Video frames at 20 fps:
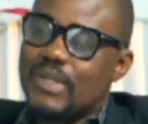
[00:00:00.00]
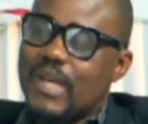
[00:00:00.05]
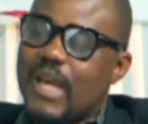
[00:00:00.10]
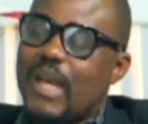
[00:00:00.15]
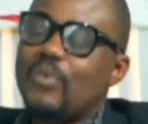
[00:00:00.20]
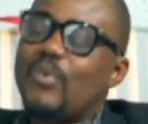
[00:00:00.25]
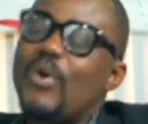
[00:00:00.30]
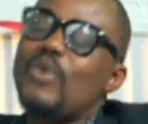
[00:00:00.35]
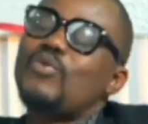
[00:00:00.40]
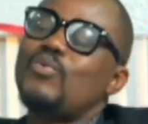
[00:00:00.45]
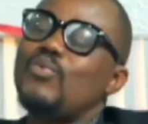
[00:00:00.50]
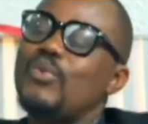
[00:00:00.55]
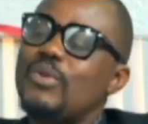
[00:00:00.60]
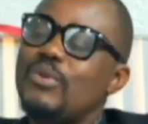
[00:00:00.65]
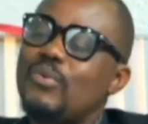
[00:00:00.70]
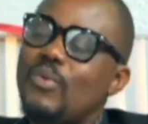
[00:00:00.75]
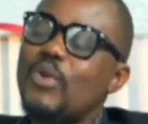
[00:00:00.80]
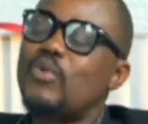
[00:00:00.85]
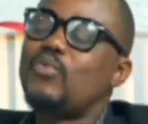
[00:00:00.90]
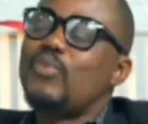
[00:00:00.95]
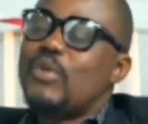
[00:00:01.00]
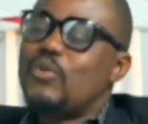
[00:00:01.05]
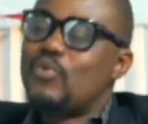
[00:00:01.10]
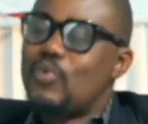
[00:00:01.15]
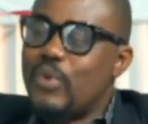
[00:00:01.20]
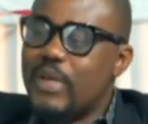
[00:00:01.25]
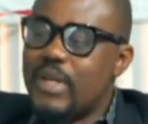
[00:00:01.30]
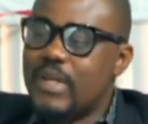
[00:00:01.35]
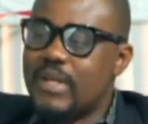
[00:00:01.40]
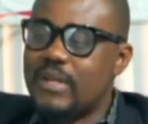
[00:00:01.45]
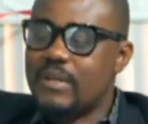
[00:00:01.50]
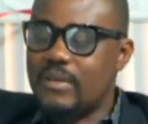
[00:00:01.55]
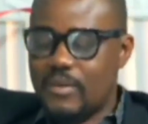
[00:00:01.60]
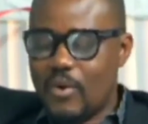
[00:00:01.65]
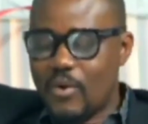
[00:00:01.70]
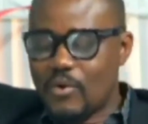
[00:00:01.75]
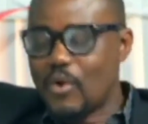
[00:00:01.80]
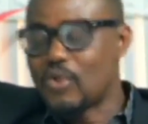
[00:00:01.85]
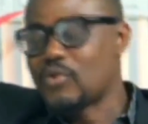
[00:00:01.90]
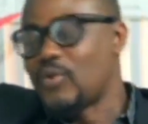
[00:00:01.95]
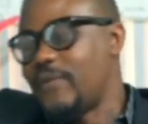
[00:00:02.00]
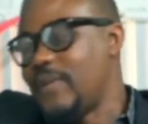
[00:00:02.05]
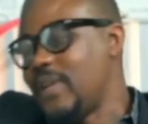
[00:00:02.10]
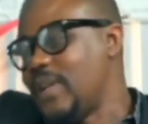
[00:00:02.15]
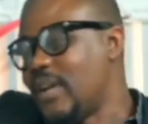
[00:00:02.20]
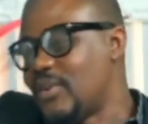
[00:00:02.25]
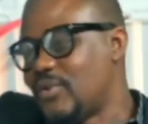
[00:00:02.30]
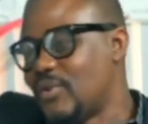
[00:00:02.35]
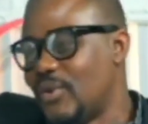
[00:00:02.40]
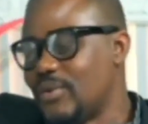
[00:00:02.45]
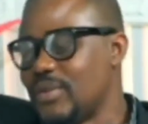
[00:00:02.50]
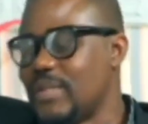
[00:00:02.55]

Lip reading: And what we do in the conduct of election